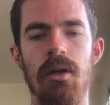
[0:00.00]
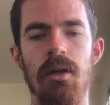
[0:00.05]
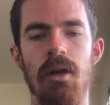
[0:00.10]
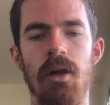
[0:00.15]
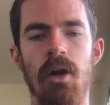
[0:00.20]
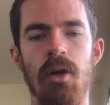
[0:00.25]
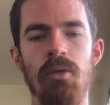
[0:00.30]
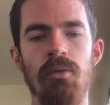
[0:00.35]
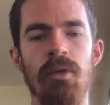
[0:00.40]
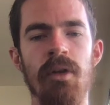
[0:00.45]

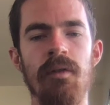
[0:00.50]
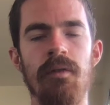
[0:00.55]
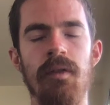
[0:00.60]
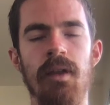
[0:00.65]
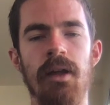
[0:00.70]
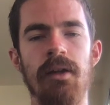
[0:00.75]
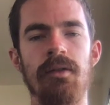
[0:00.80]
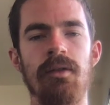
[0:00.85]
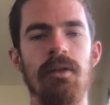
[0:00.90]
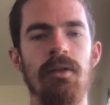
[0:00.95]
our
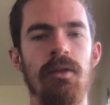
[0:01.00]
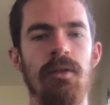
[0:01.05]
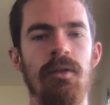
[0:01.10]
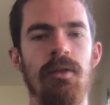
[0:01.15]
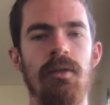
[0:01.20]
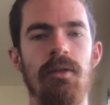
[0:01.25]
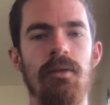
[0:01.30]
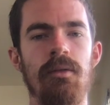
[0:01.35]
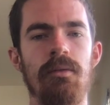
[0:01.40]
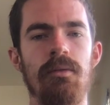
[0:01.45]

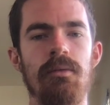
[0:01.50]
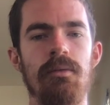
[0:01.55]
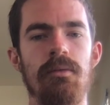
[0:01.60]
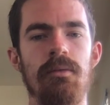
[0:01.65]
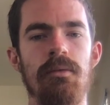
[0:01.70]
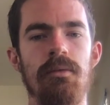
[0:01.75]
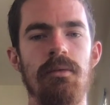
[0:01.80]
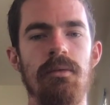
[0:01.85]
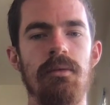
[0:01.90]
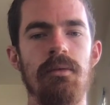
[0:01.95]
reflexes
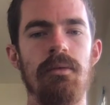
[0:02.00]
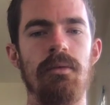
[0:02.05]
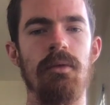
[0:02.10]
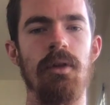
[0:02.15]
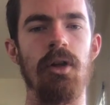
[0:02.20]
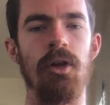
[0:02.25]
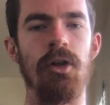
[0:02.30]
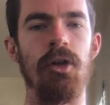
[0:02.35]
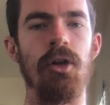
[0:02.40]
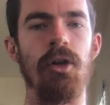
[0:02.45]

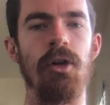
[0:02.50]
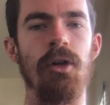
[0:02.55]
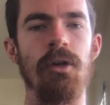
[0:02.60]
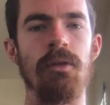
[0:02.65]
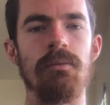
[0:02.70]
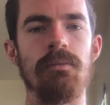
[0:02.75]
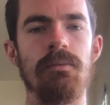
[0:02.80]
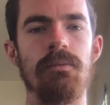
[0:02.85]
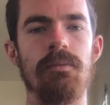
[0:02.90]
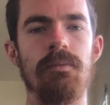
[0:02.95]
occur
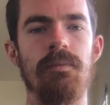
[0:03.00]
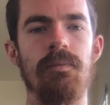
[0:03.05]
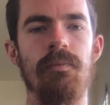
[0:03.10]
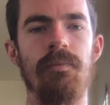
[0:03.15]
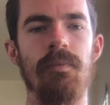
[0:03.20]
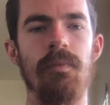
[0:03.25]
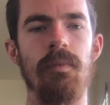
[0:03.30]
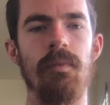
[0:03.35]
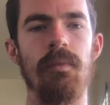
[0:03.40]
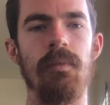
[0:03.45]

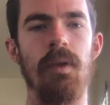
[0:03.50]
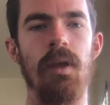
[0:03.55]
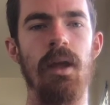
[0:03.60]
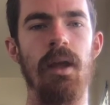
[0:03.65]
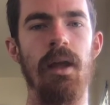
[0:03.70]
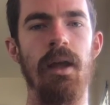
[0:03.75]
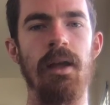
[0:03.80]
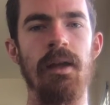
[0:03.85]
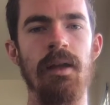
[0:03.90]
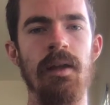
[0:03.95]

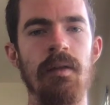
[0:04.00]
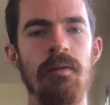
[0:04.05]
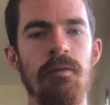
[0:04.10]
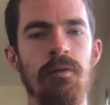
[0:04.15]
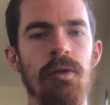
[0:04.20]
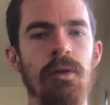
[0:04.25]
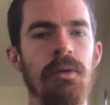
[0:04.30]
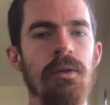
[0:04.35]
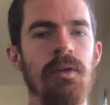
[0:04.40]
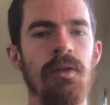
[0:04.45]
and
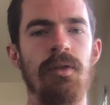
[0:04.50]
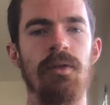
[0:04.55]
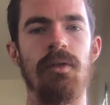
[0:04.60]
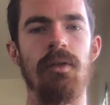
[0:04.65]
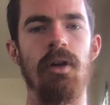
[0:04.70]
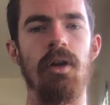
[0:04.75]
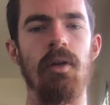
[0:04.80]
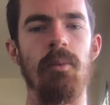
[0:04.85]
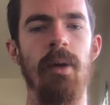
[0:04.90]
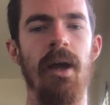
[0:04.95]
influence
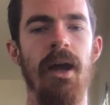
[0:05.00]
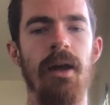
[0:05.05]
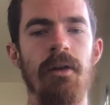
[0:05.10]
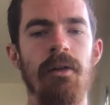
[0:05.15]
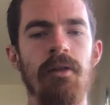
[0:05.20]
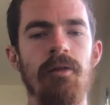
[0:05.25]
our pattern